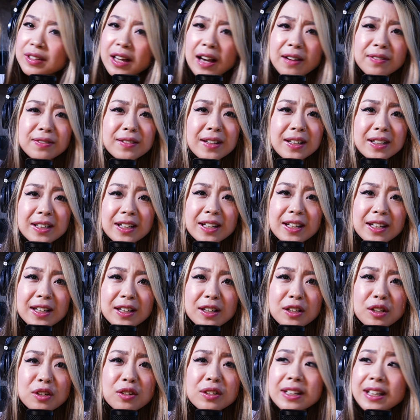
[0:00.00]
Definitely,
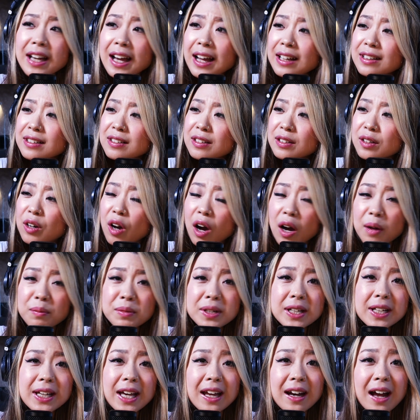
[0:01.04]
you can't
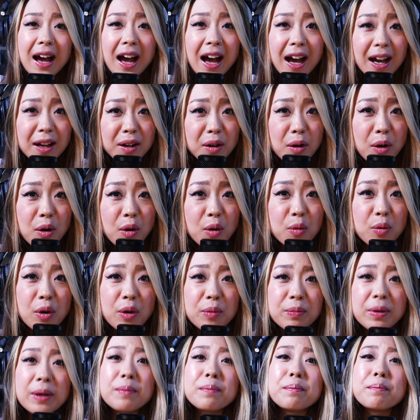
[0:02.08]
communicate at all
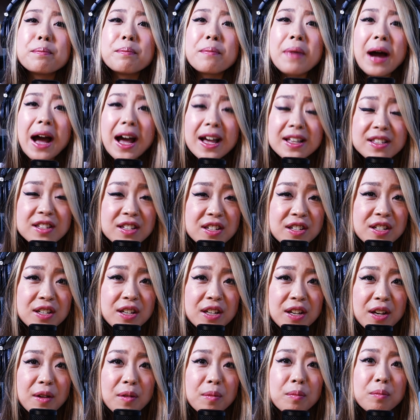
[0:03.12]
will be much
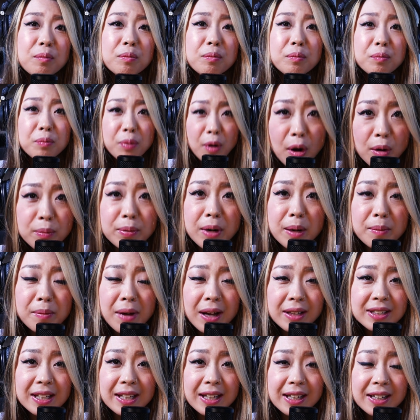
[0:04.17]

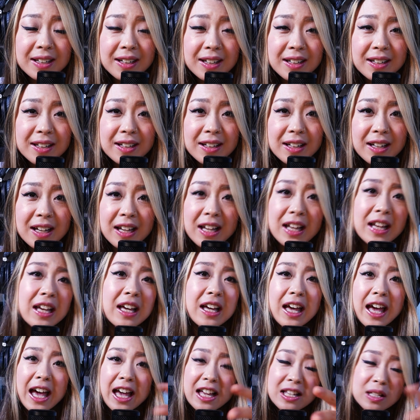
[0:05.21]
problematic,
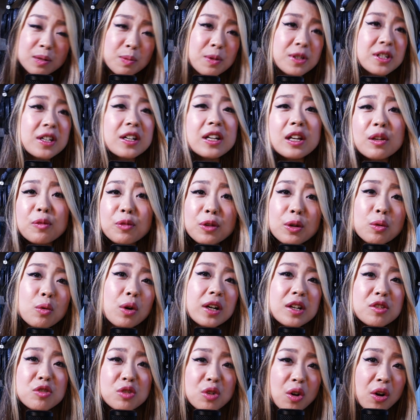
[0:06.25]
especially if you
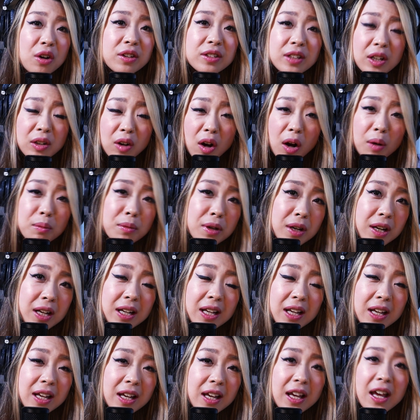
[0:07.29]
want to join the
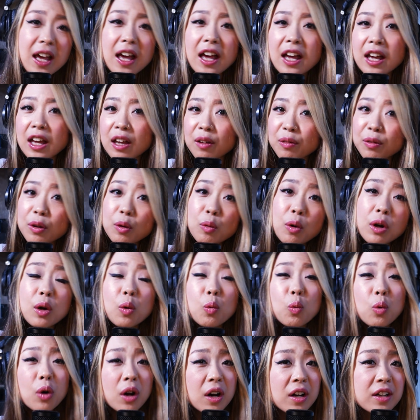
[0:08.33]
community, if you want
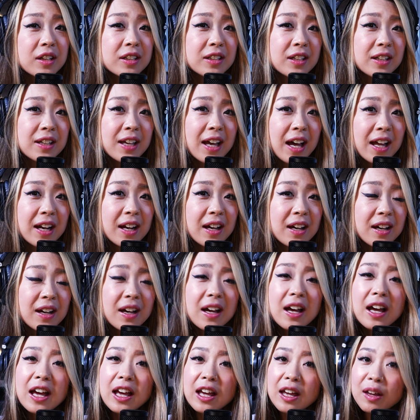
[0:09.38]
to work
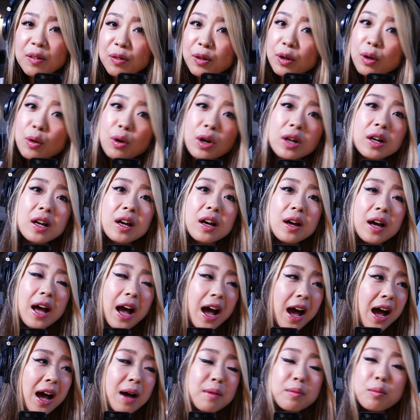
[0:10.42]
together, if you want to
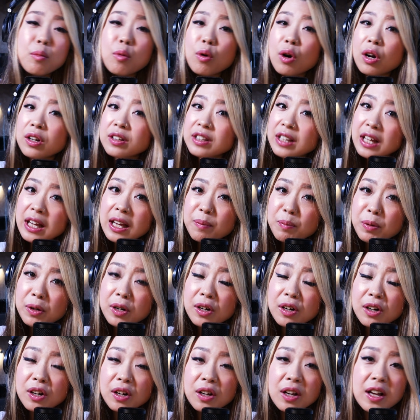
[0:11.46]
have more
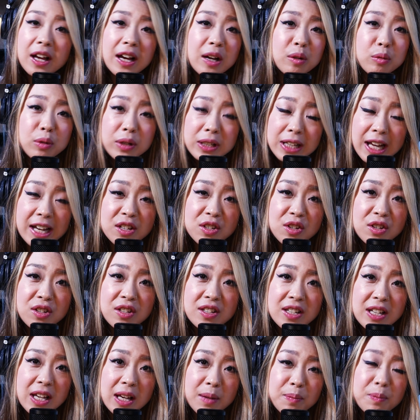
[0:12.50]
deeper
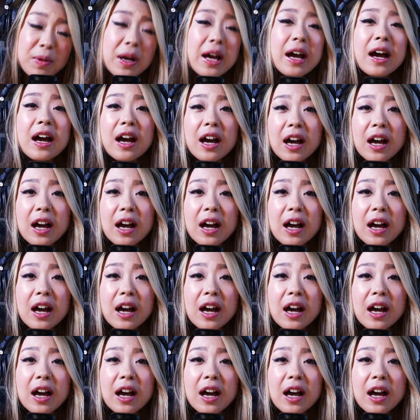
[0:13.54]
relationship.